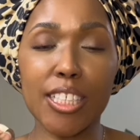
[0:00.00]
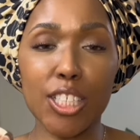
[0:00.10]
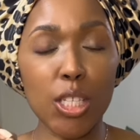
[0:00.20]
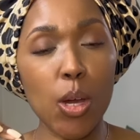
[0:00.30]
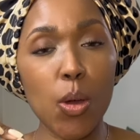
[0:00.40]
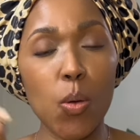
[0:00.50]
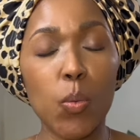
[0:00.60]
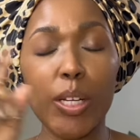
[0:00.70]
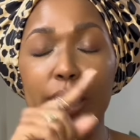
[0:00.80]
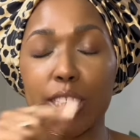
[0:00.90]
so
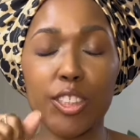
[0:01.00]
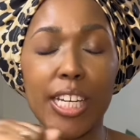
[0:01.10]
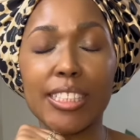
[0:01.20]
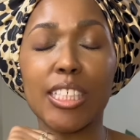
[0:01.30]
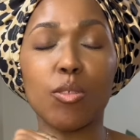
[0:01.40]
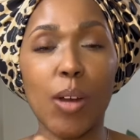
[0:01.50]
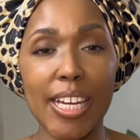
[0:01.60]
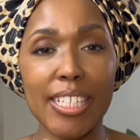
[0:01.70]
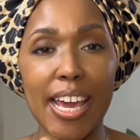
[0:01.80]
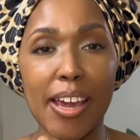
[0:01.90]
we're interjecting right
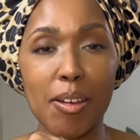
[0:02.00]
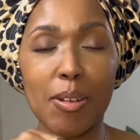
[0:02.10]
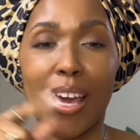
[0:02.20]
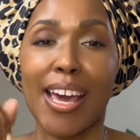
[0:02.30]
now.